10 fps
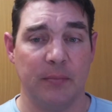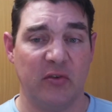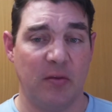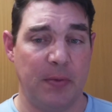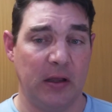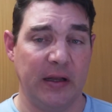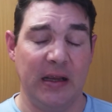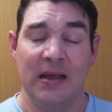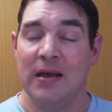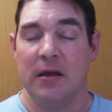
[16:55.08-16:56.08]

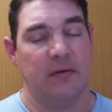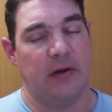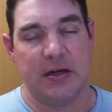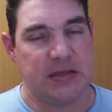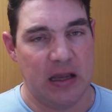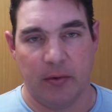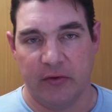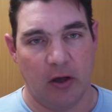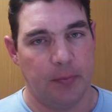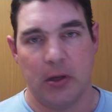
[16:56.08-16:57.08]
Stability, very stable
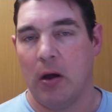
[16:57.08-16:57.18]
soap.